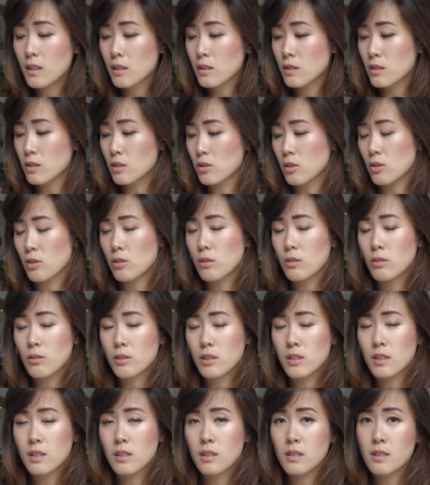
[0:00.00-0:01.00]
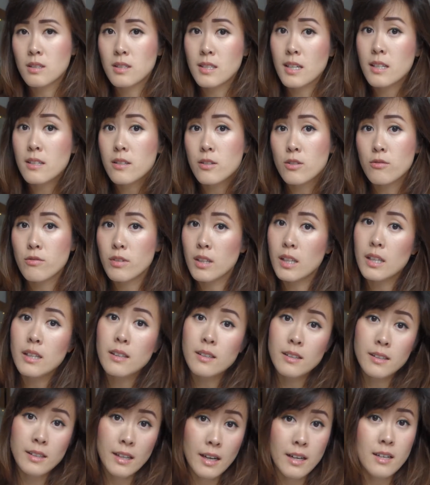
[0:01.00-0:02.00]
So the scent is really
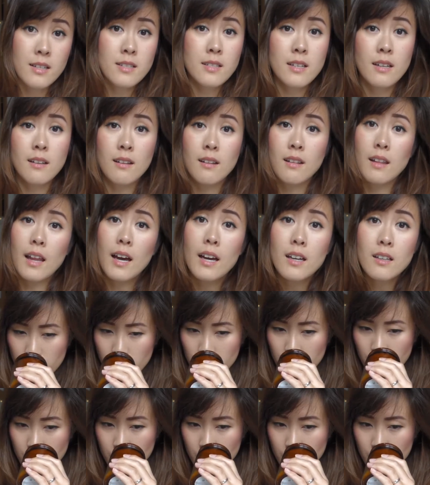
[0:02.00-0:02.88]
nice and light.